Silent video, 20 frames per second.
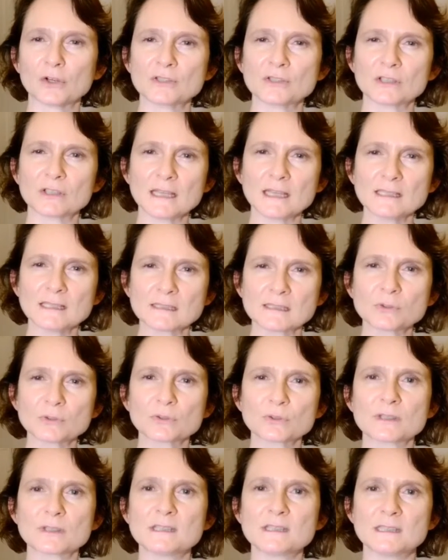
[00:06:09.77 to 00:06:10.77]
So get some
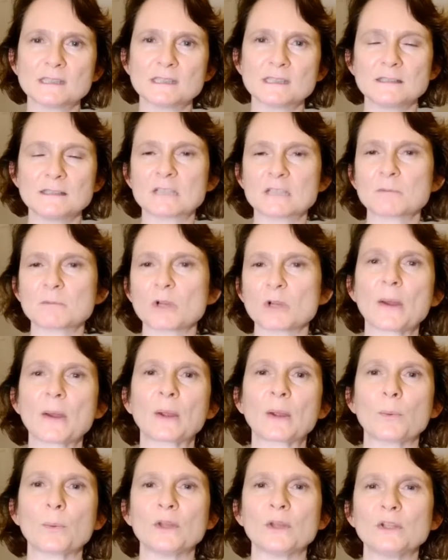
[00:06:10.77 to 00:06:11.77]
sort of system
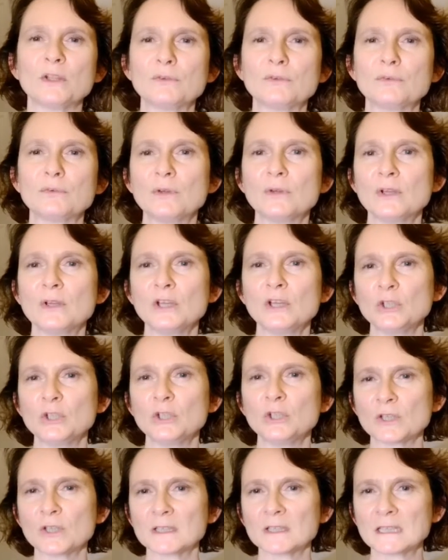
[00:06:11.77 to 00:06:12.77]
going where
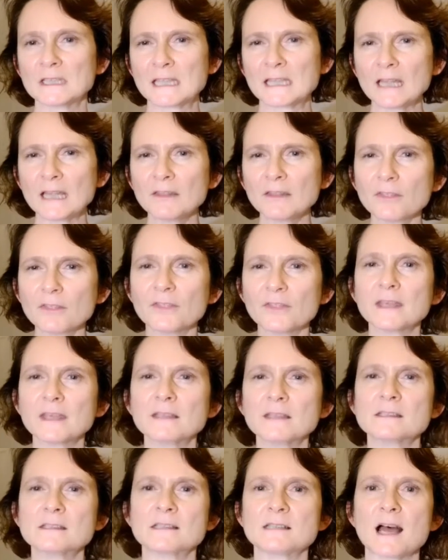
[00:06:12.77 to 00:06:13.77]
you can get the
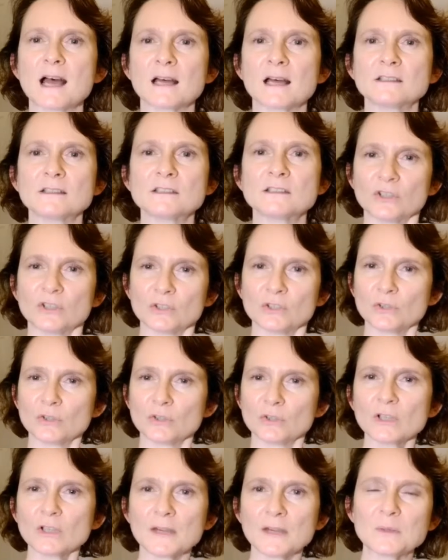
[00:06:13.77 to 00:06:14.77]
things done, so you're
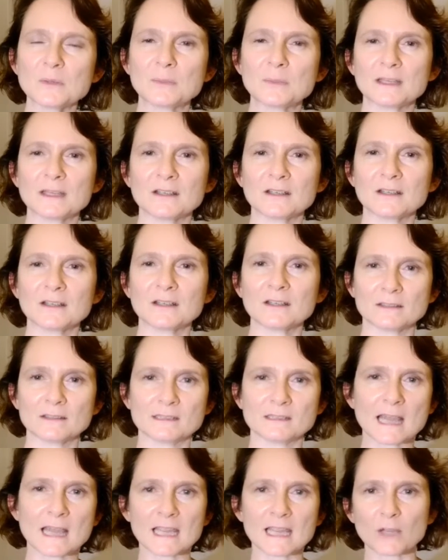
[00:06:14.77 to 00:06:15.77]
not going to bed at night and
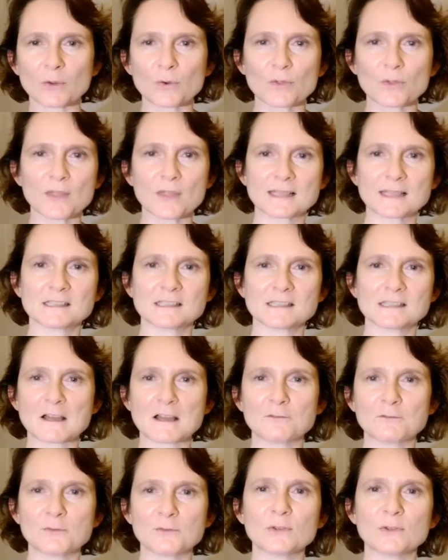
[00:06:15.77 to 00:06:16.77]
taking all that
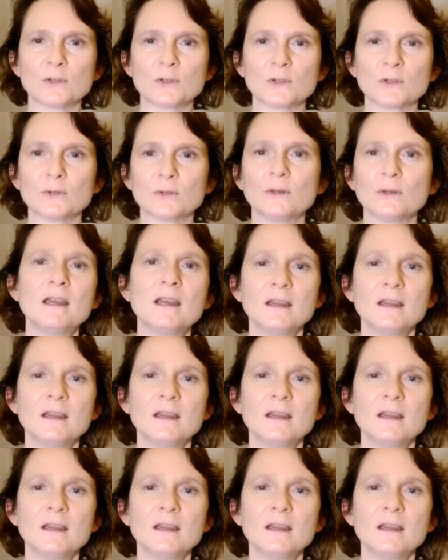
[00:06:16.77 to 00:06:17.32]
stuff with you